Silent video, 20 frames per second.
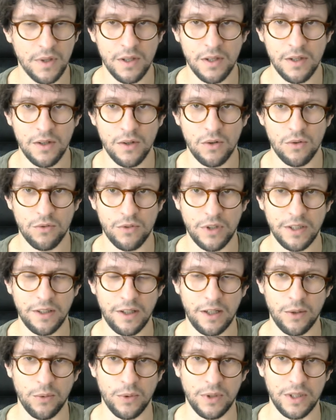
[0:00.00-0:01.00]

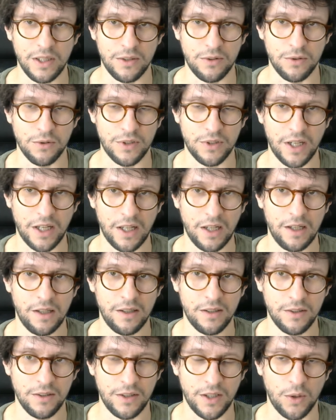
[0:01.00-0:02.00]
Finally, we need to
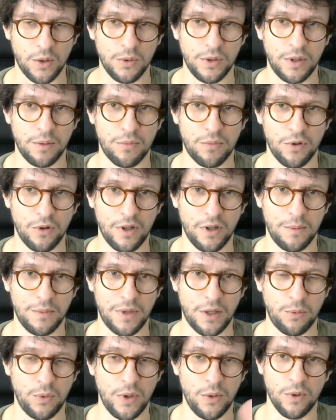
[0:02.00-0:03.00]
tell the Odin program
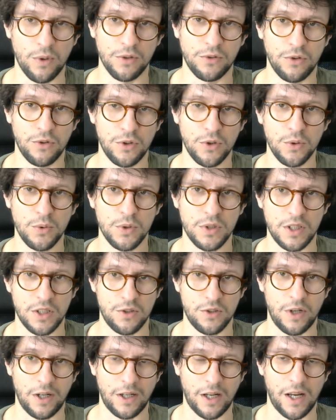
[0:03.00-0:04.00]
that we want to use
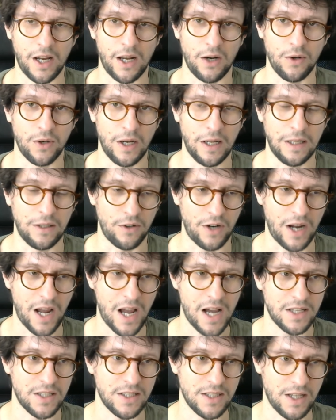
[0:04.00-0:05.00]
this tracking allocator
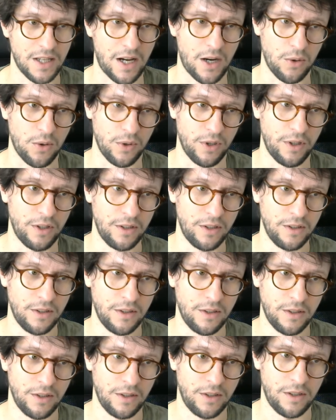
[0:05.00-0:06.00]
as our
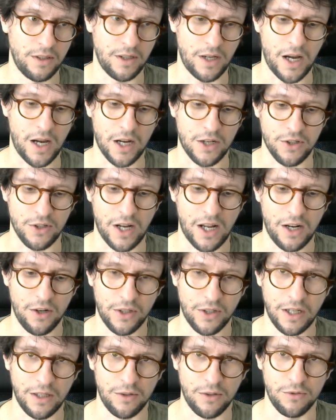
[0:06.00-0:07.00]
actual
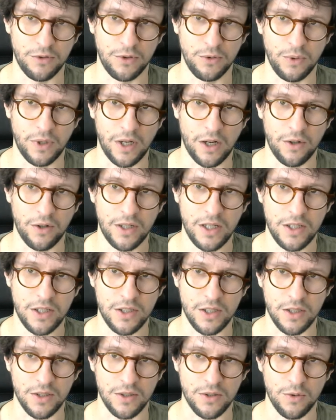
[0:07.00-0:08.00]
allocator for doing
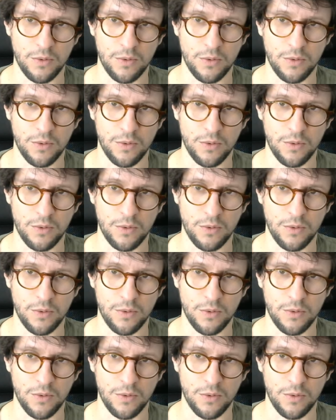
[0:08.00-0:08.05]
allocations.